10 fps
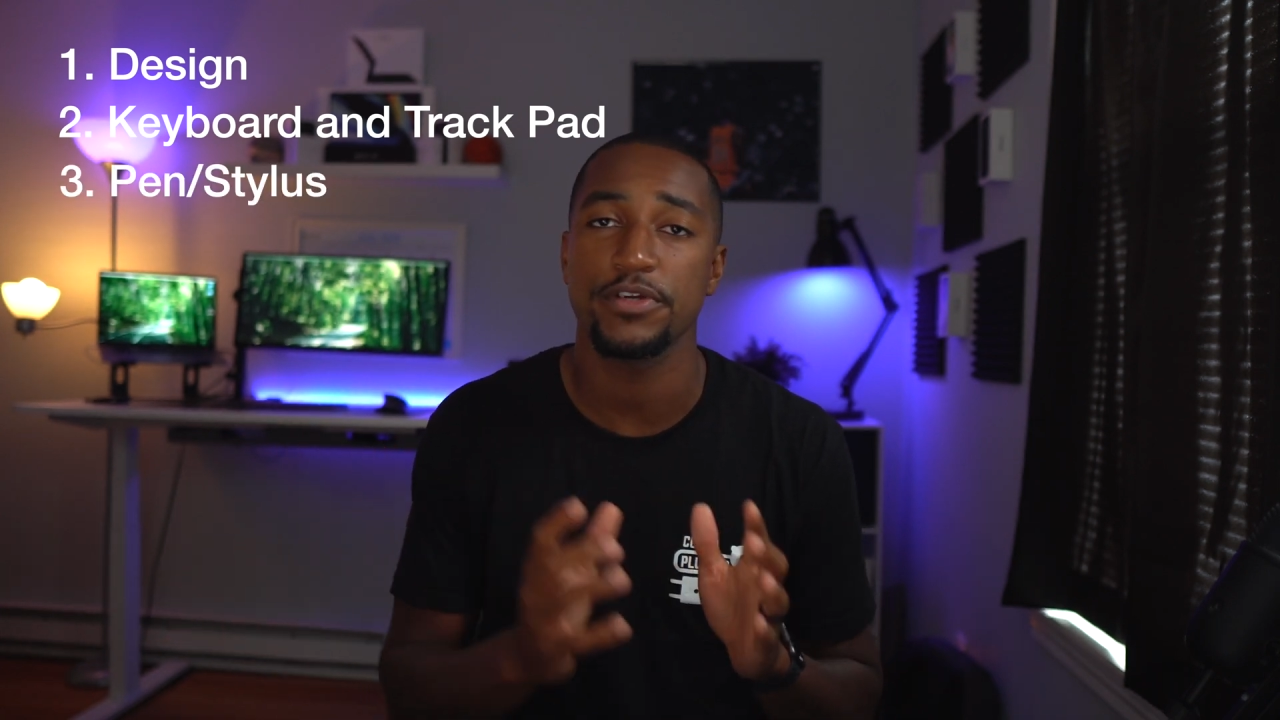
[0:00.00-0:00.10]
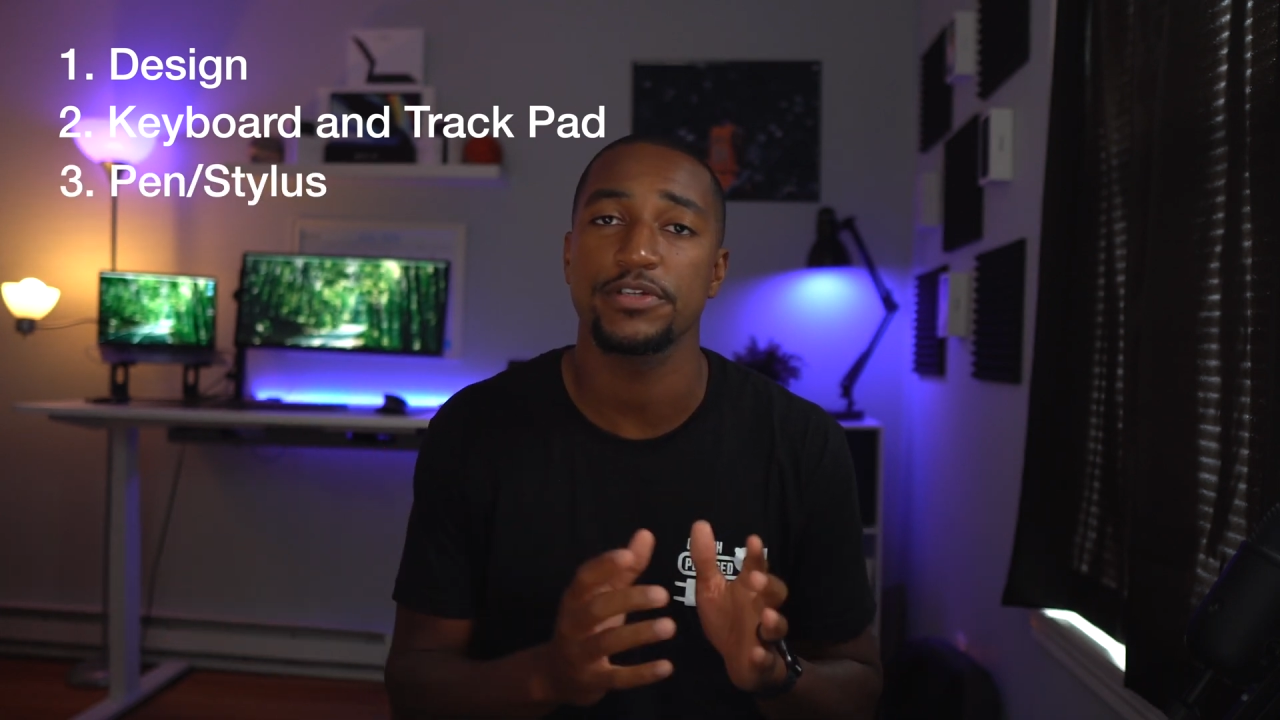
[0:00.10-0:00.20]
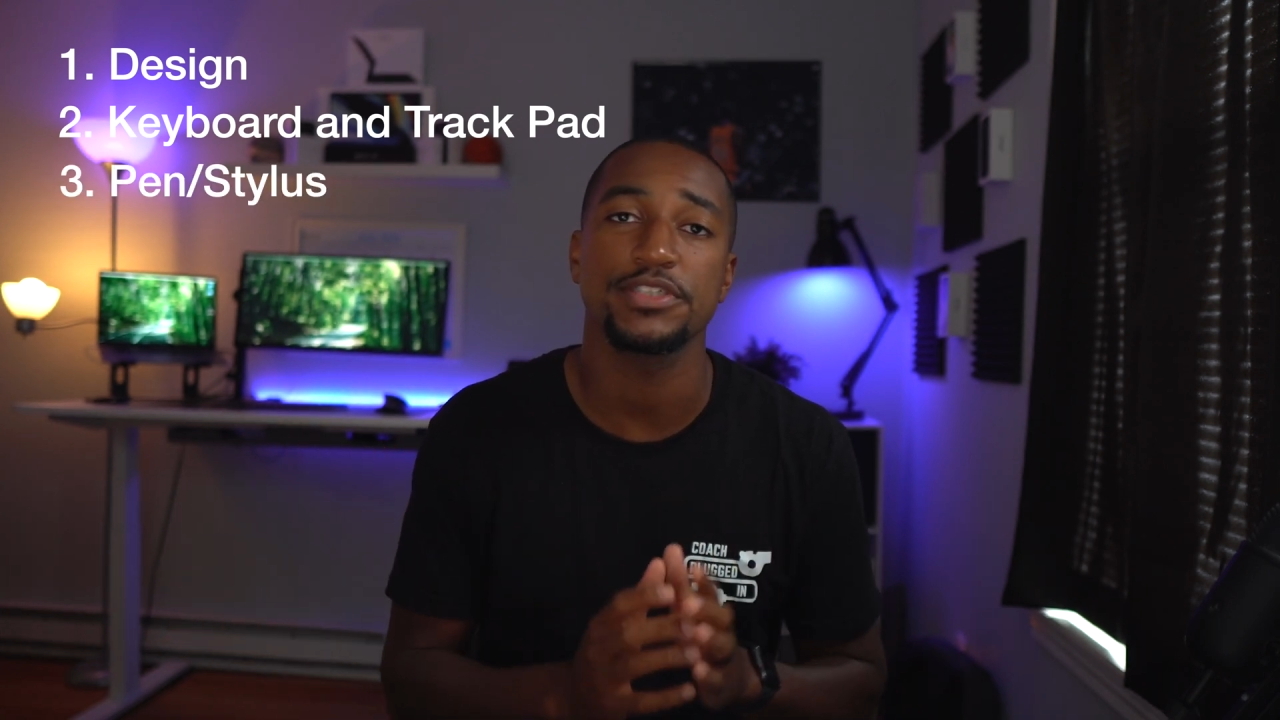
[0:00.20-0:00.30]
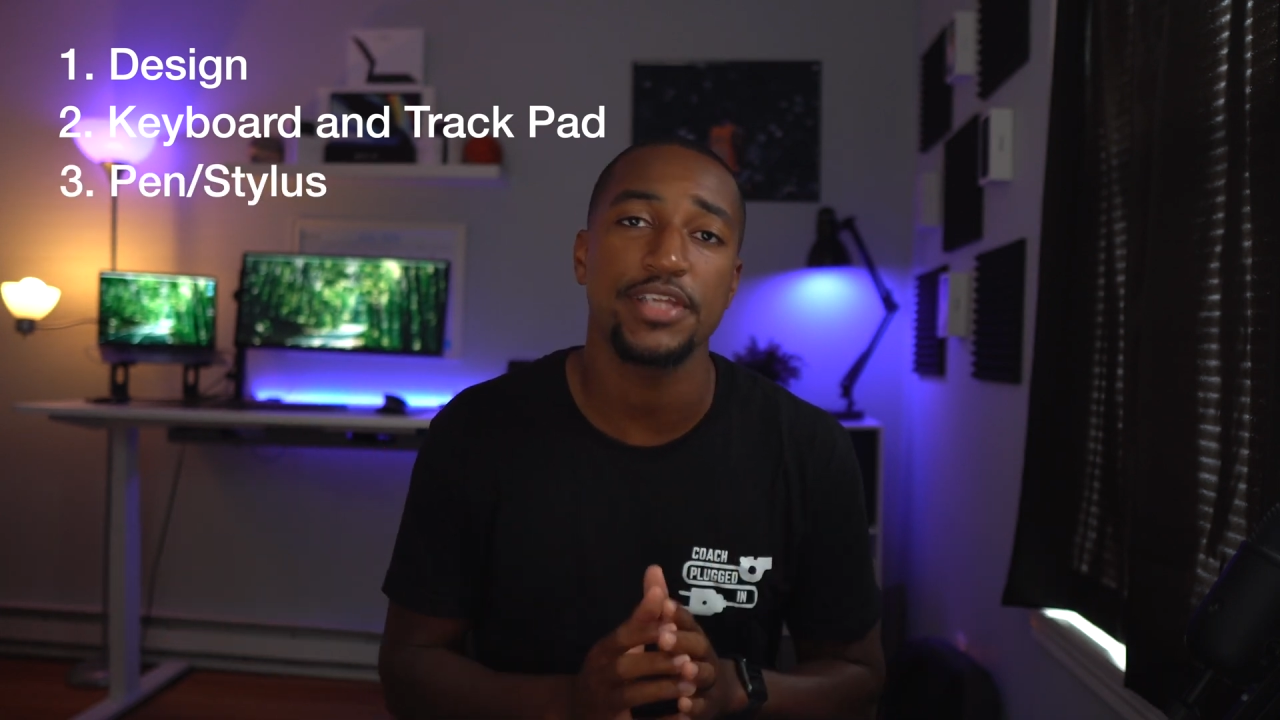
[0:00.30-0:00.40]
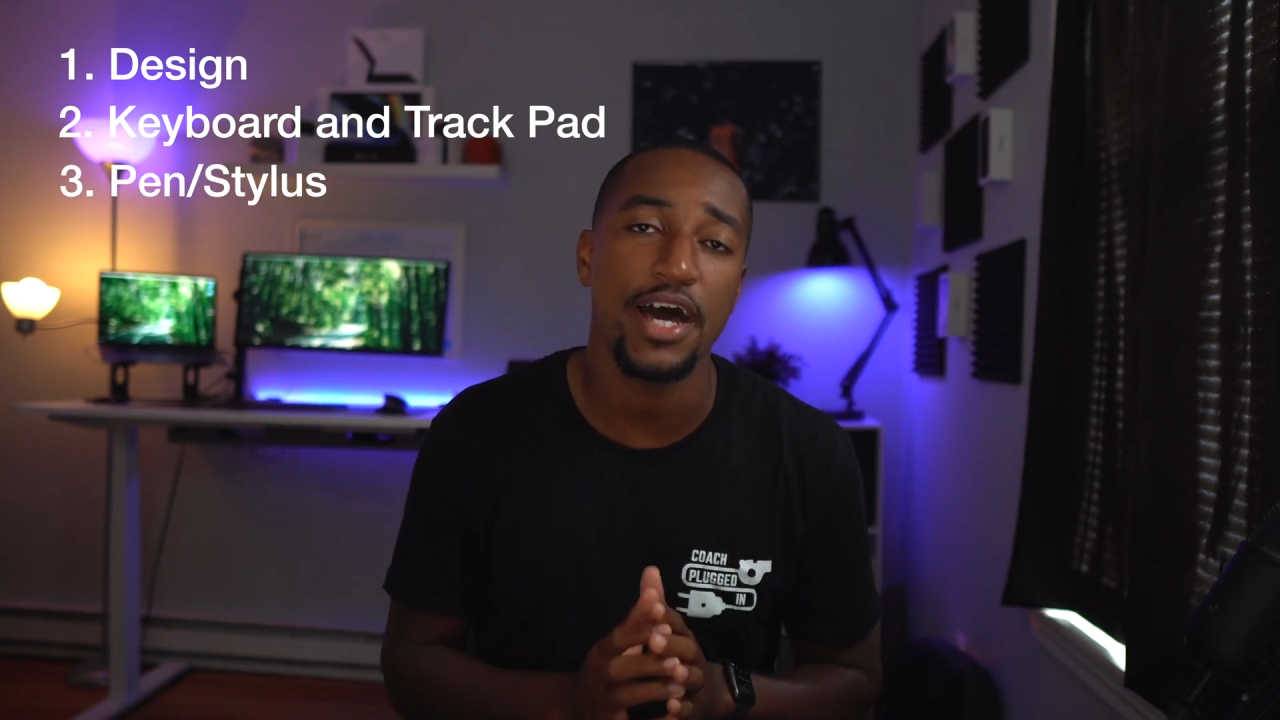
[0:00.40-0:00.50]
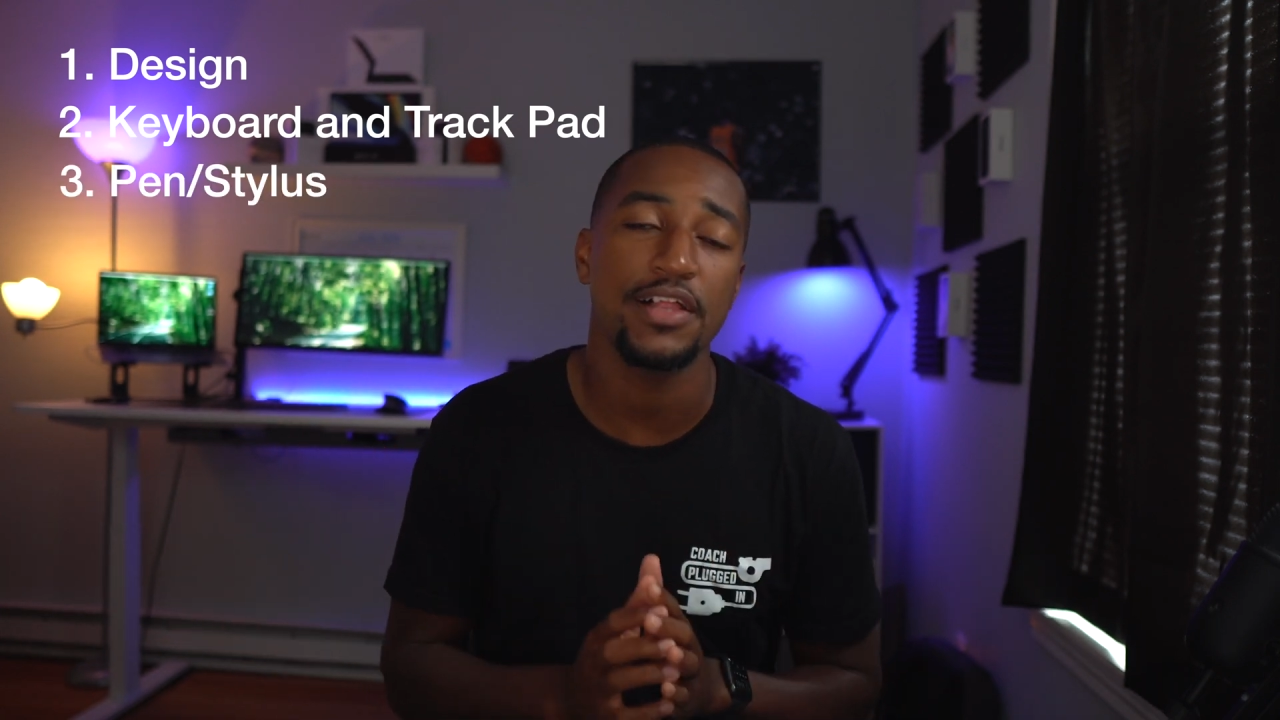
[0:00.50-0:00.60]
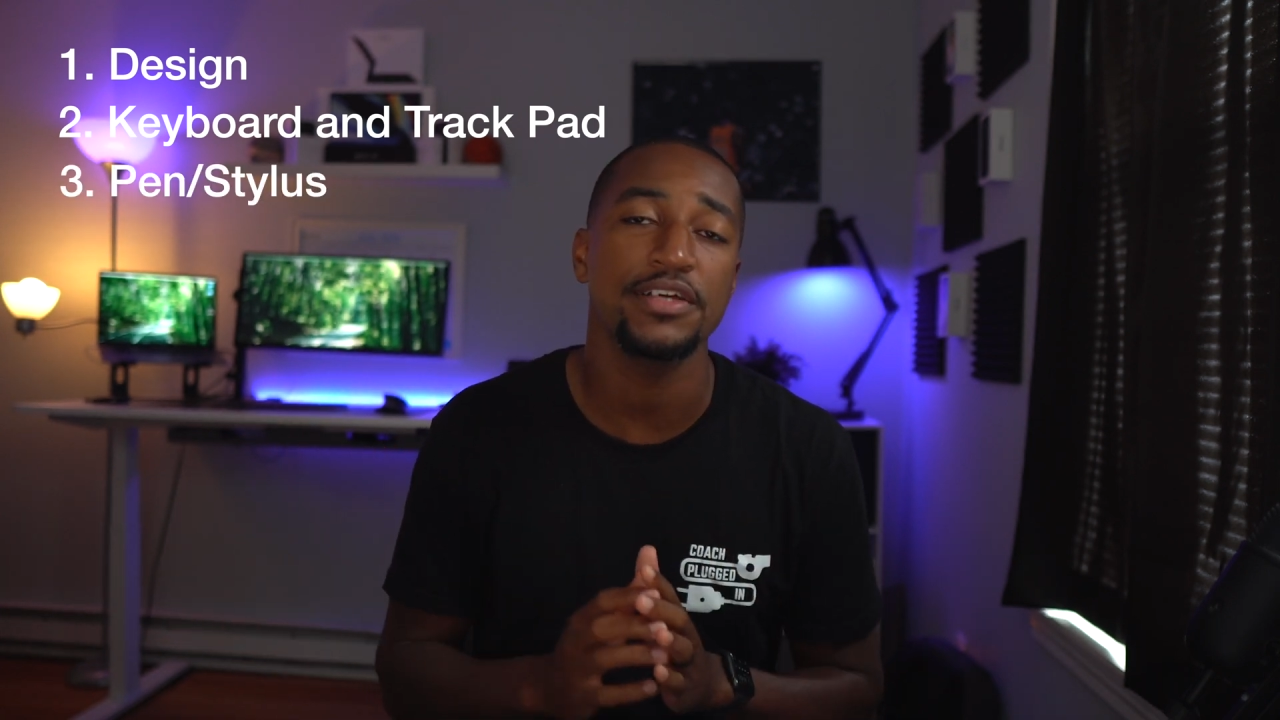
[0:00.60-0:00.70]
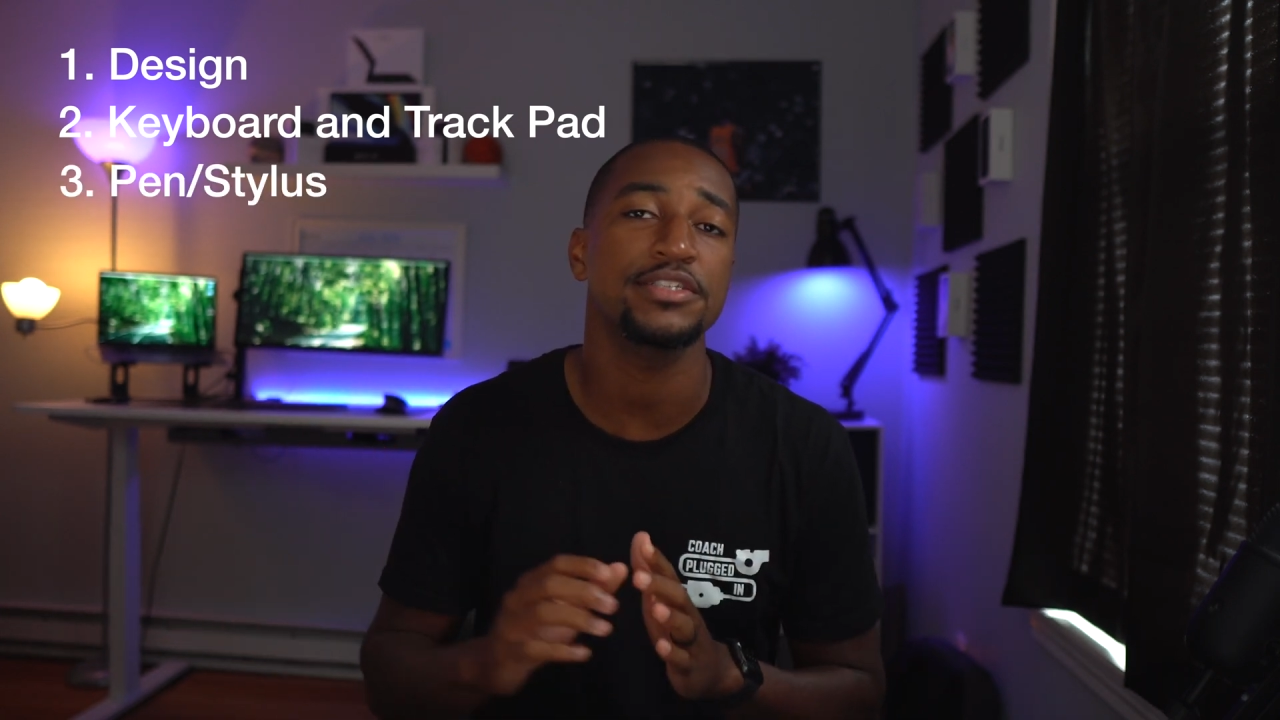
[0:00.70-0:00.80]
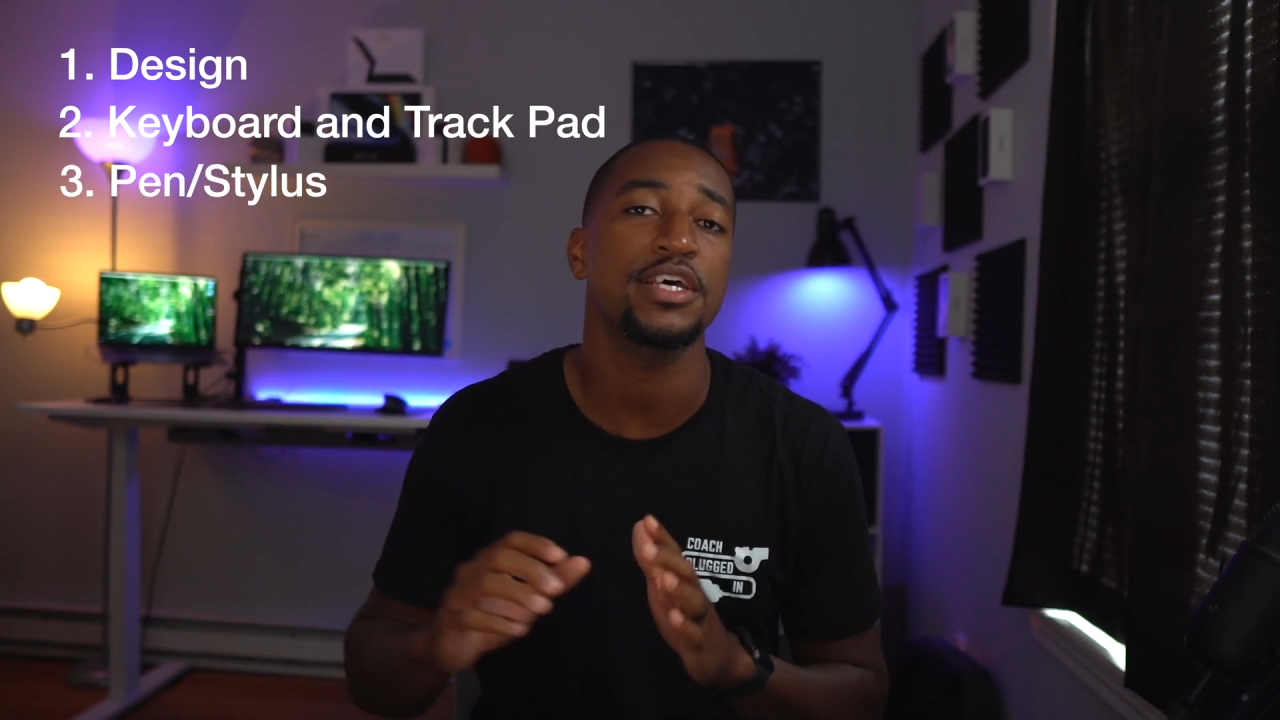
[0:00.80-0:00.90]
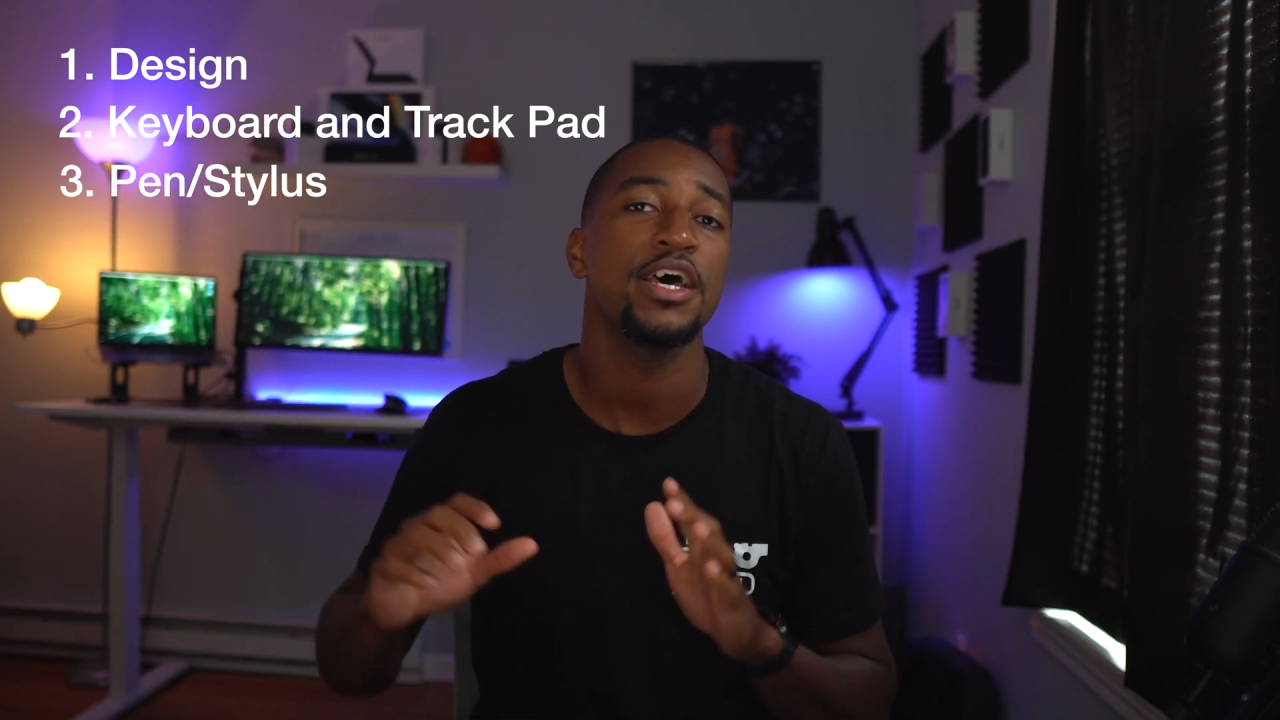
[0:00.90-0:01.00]
your
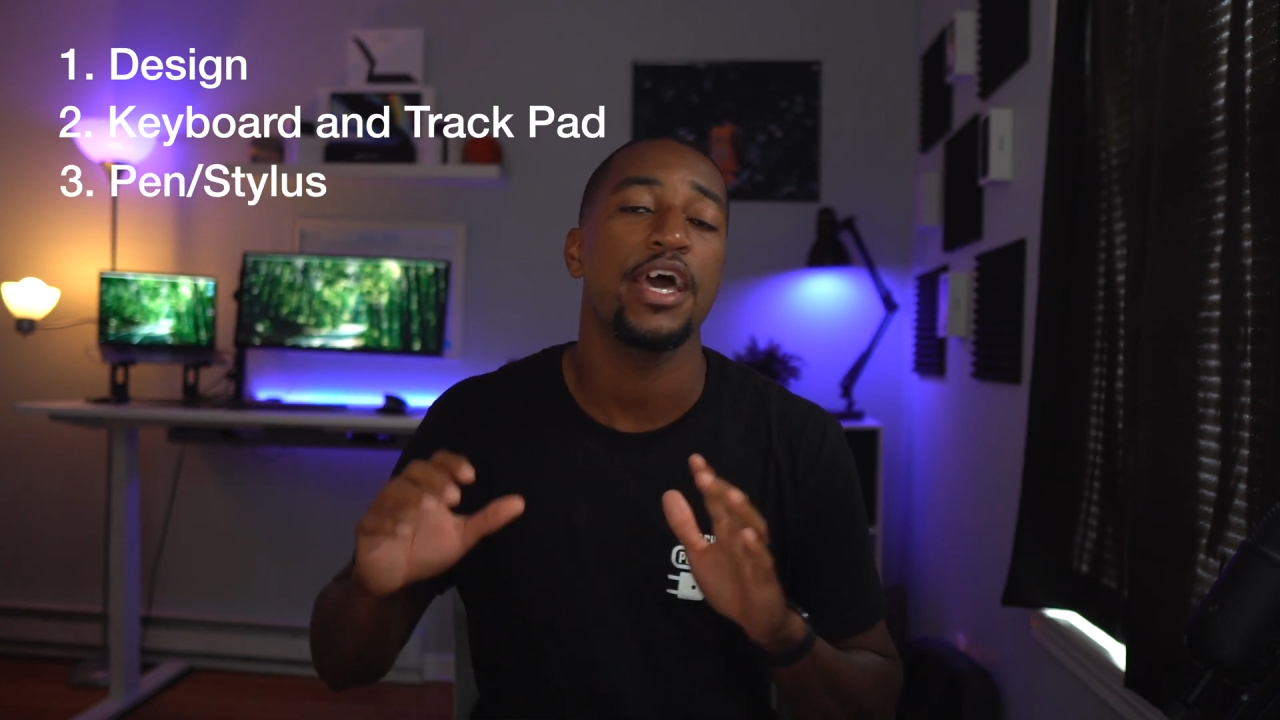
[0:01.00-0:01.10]
stylus